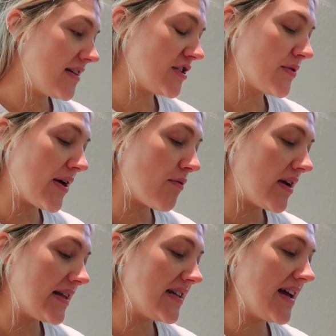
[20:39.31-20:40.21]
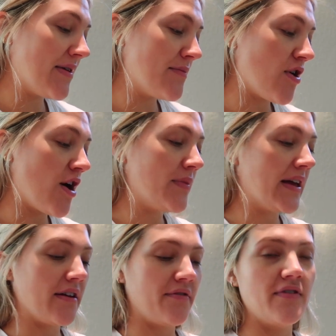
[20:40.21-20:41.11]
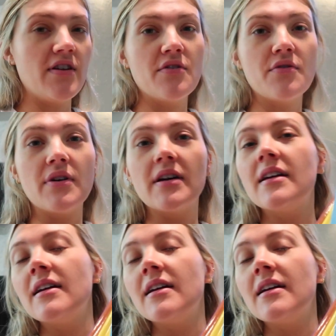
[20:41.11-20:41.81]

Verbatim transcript: And so I wanted to get my mom like a few